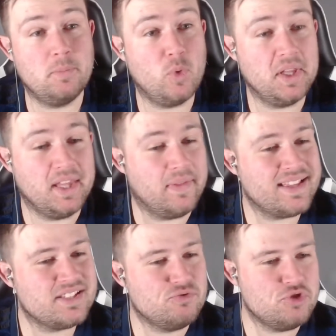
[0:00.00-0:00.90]
Number one. Now,
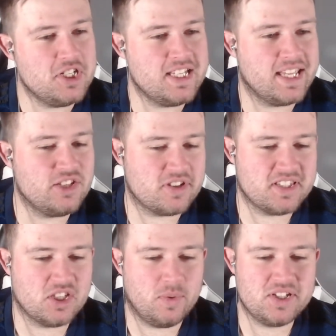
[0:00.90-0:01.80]
that's a really
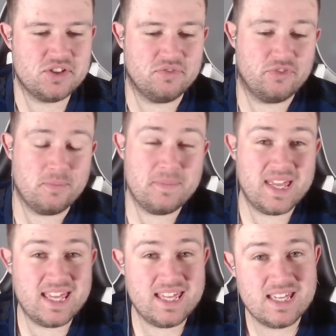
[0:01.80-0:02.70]
interesting question. For
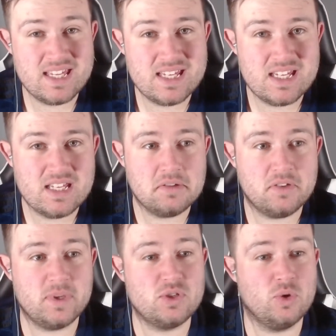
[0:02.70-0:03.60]
me,
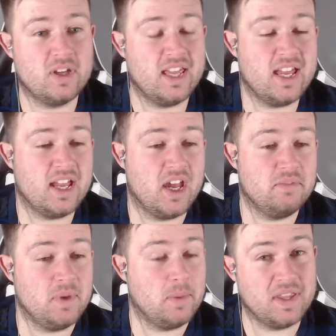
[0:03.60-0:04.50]
if we're talking
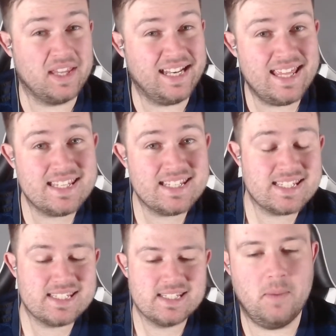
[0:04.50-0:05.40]
number one on the
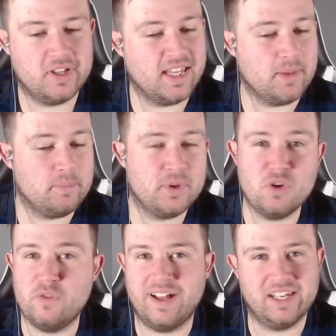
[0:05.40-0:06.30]
list, I'm looking at
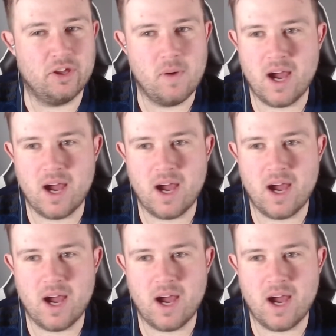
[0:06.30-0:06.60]
pure value.